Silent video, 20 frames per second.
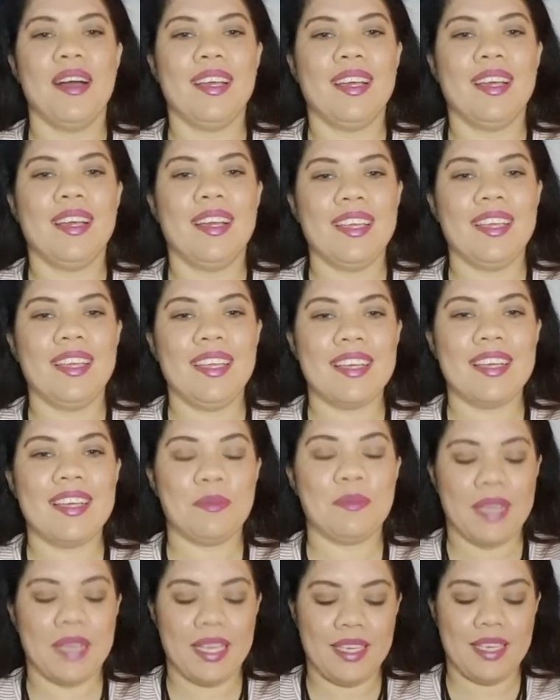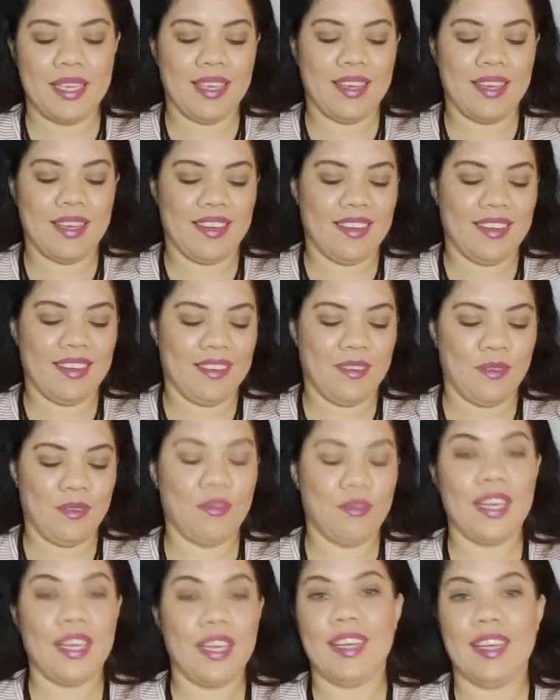Yes, my dear,
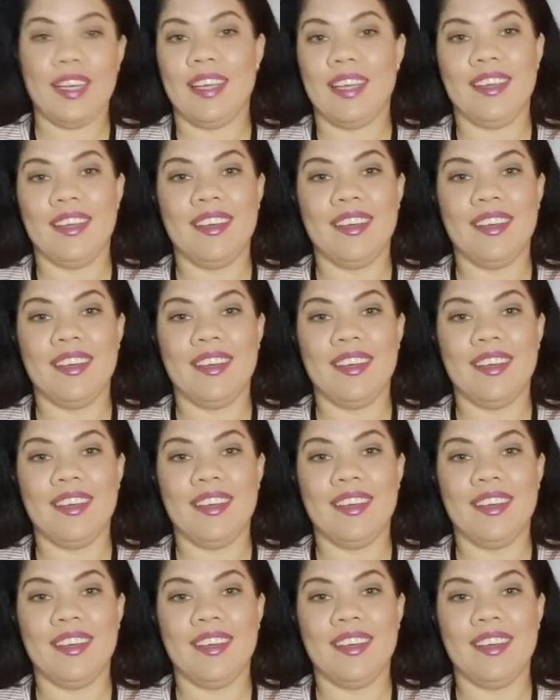really.